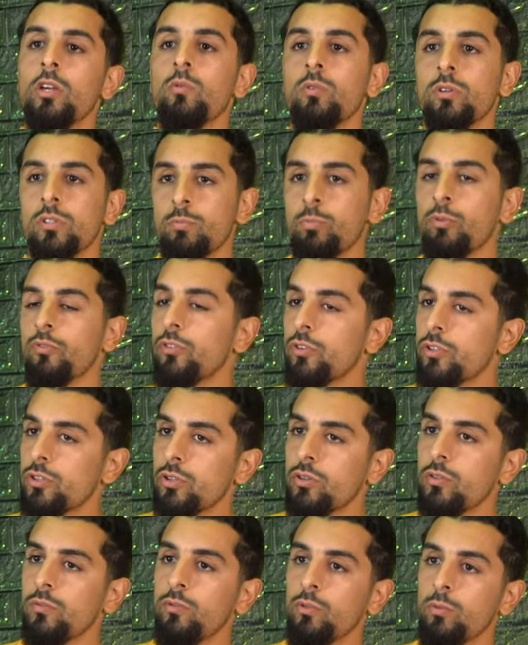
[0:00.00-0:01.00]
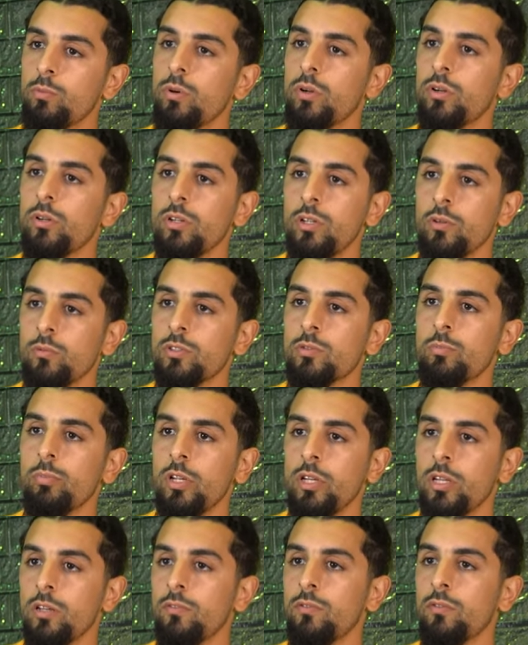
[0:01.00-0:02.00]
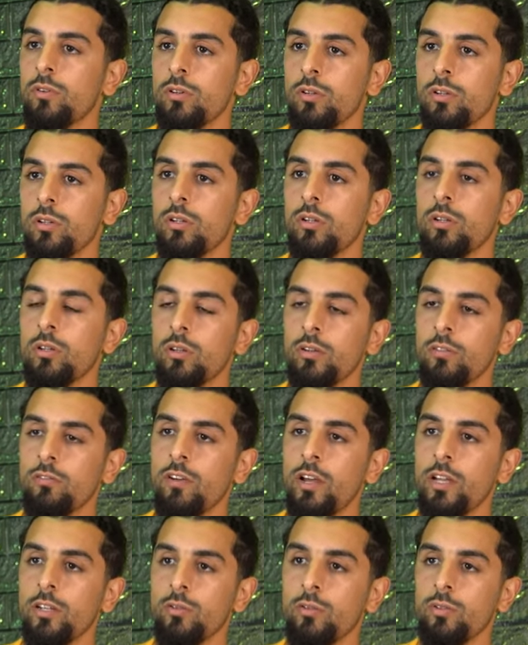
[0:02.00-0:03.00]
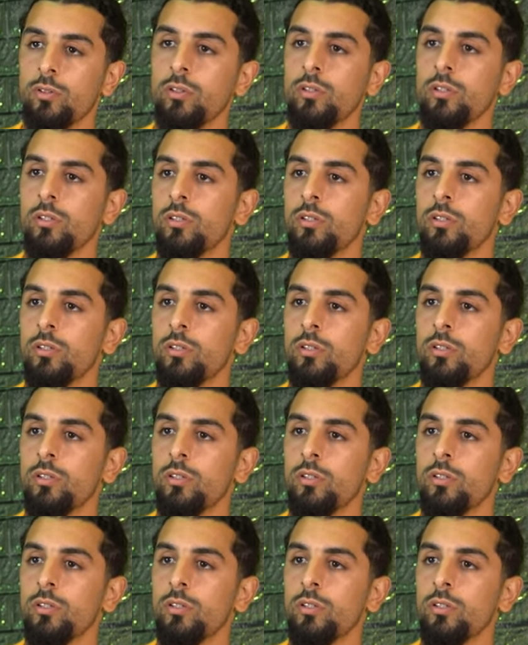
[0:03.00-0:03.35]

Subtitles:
He was professional footballer. He was playing for Feyenoord